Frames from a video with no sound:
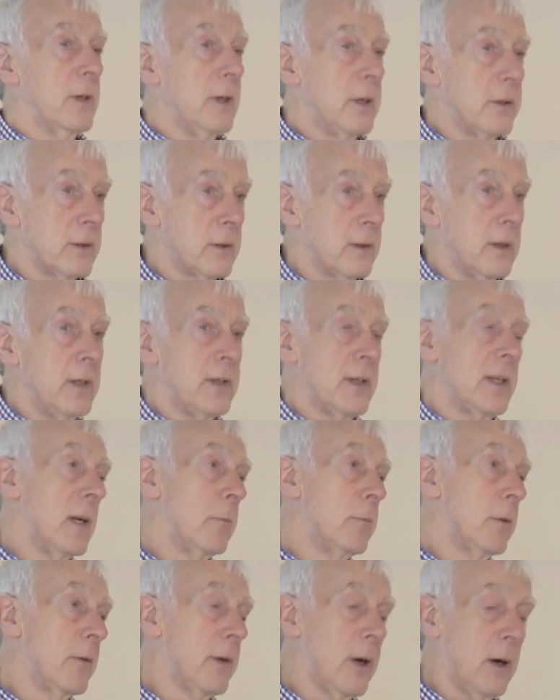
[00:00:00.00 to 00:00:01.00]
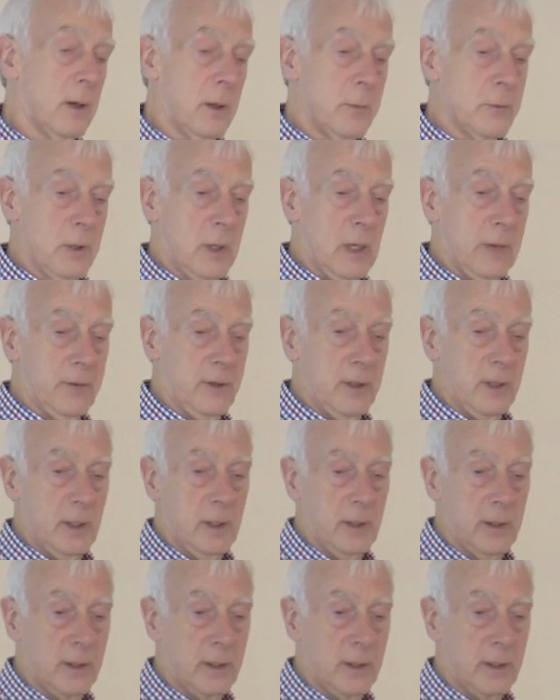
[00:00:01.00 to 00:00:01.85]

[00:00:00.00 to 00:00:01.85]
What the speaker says: is the number of columns you have in